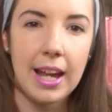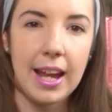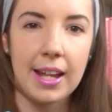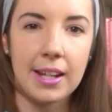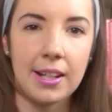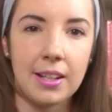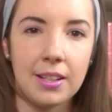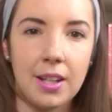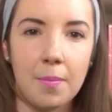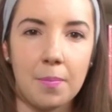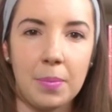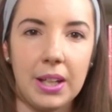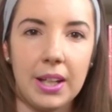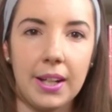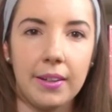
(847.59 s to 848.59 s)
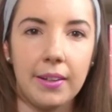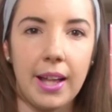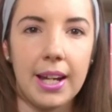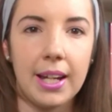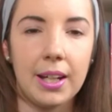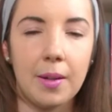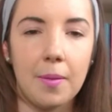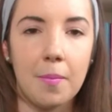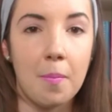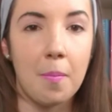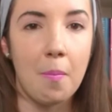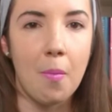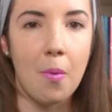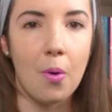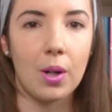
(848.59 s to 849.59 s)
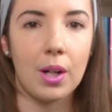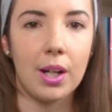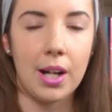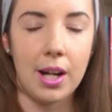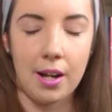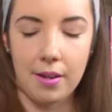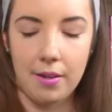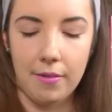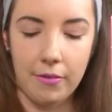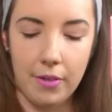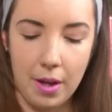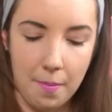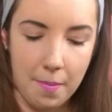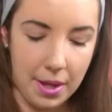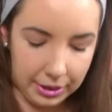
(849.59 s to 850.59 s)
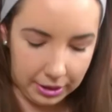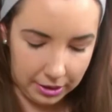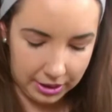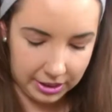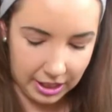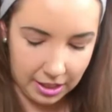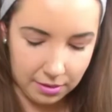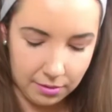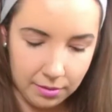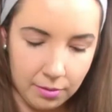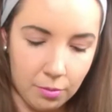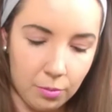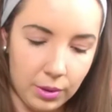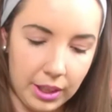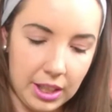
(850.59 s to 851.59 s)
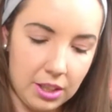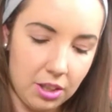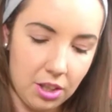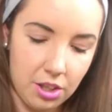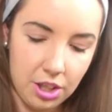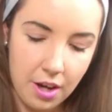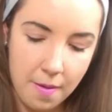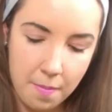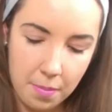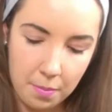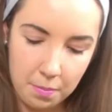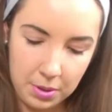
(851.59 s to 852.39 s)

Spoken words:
and end up being like more of a mother-son relationship